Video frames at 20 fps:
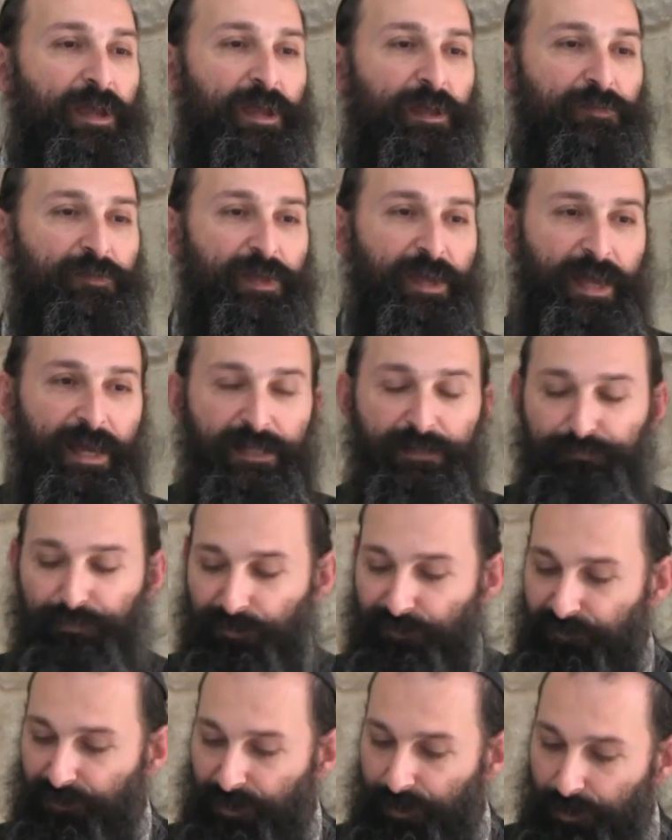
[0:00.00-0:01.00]
and the
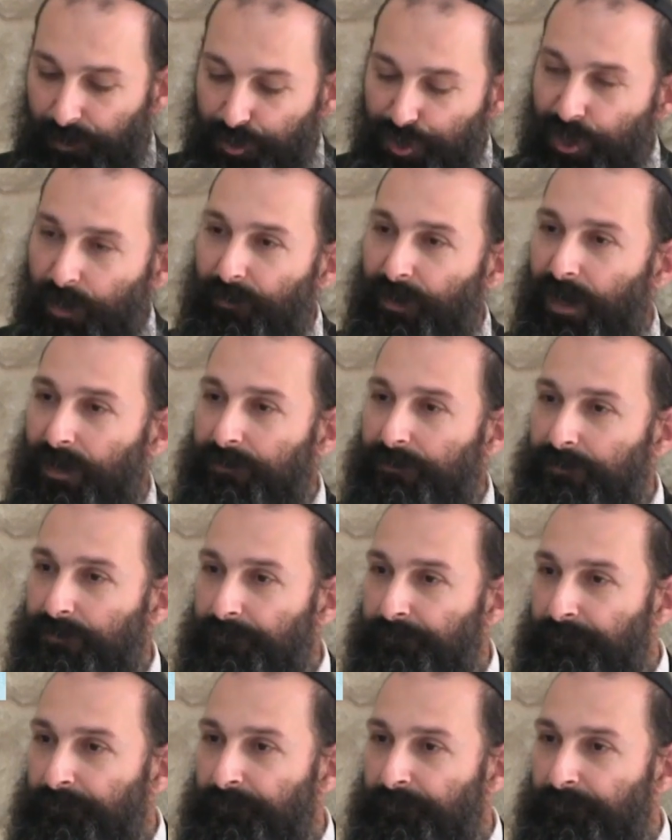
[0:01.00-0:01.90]
expo fell on Shabbat.